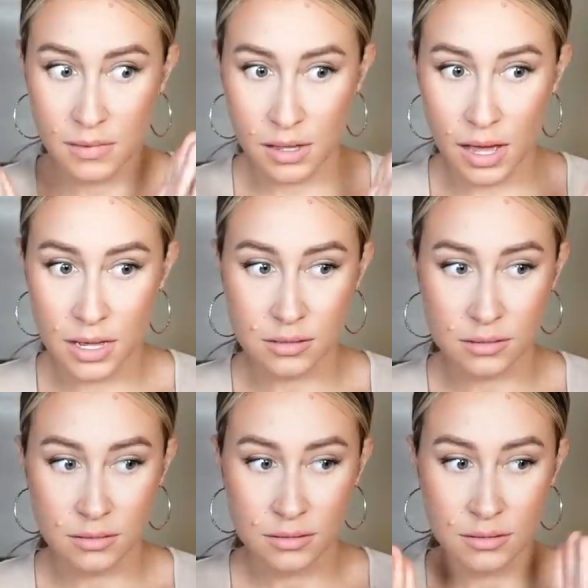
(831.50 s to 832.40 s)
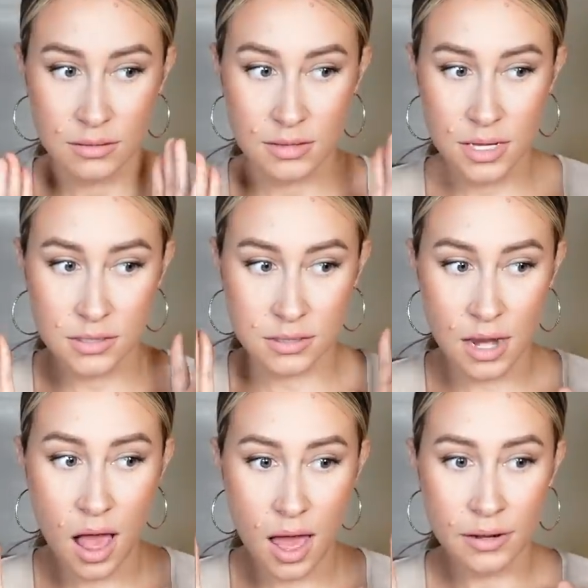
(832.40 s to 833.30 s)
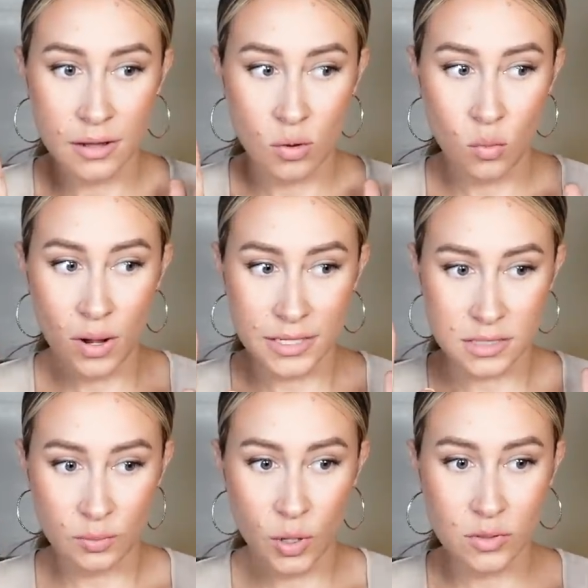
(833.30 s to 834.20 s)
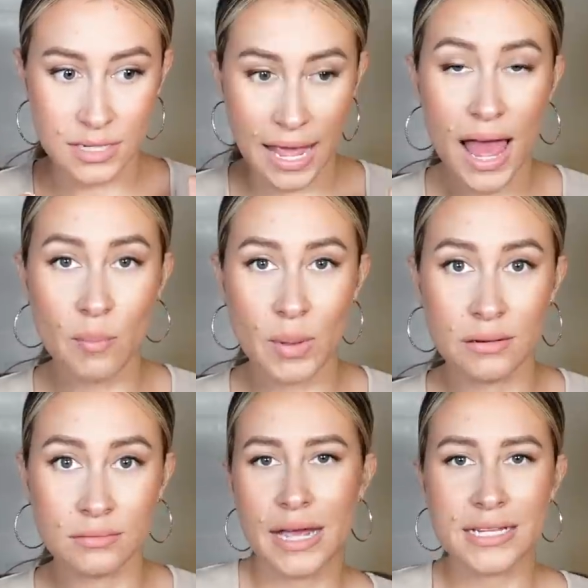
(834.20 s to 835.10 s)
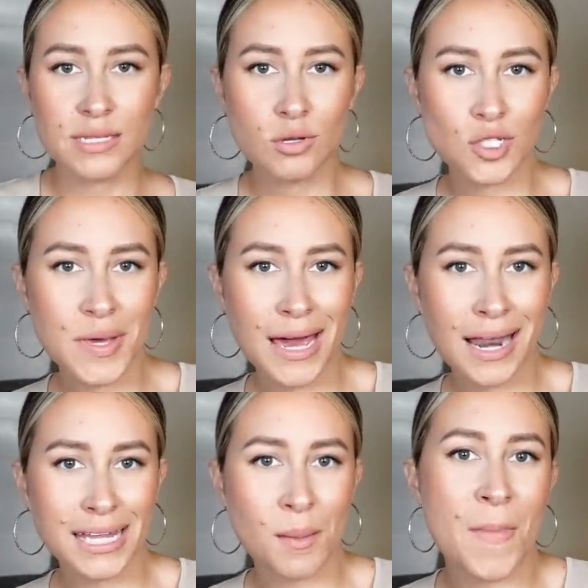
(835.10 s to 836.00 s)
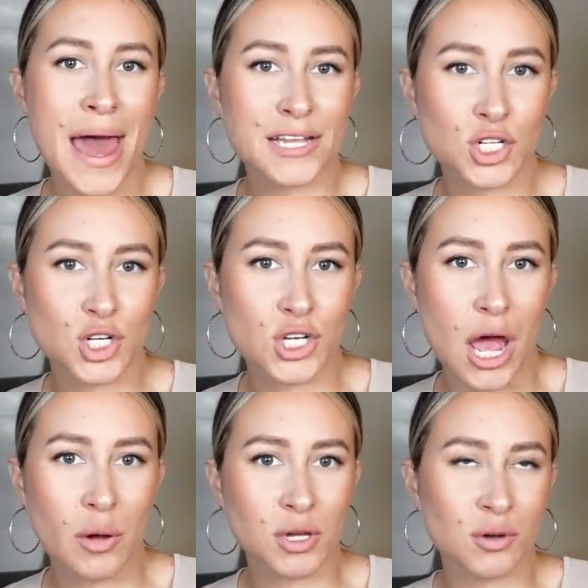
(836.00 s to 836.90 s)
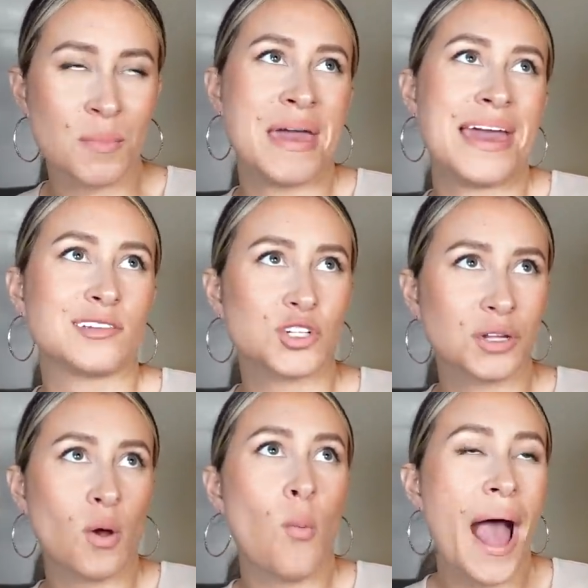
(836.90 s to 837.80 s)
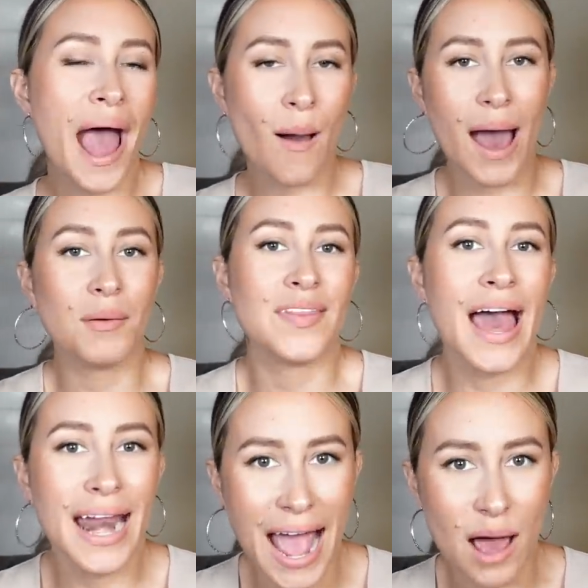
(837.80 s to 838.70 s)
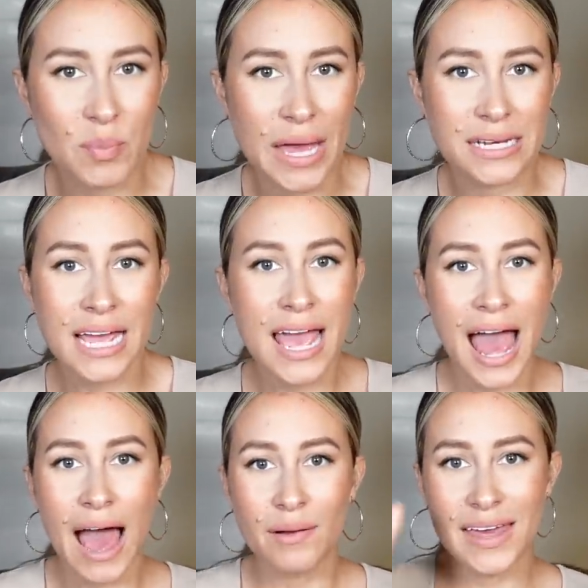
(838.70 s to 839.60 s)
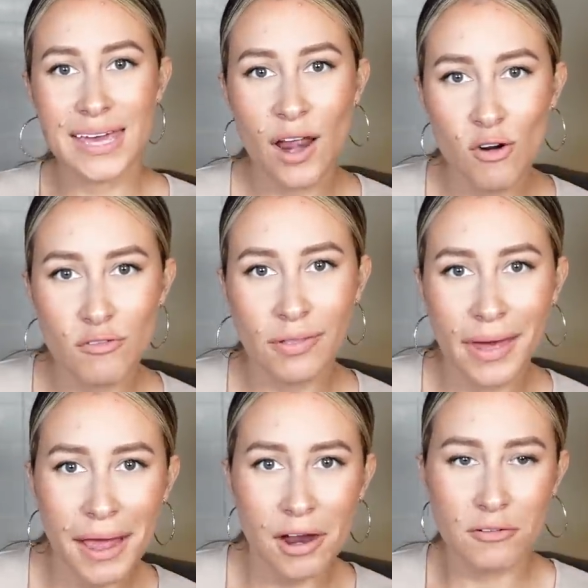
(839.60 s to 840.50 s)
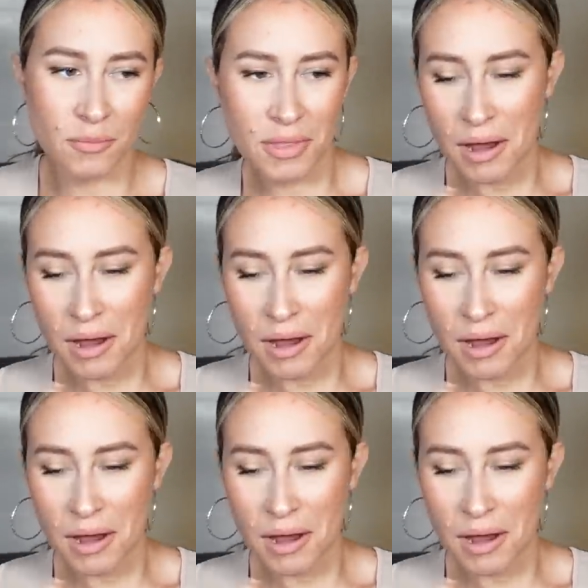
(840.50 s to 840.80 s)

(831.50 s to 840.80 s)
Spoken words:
Guys, this is not what is supposed to happen. It's supposed to be kind of like a magic show. You're amazed. You're like, wow, how did that happen? How did they get over there, from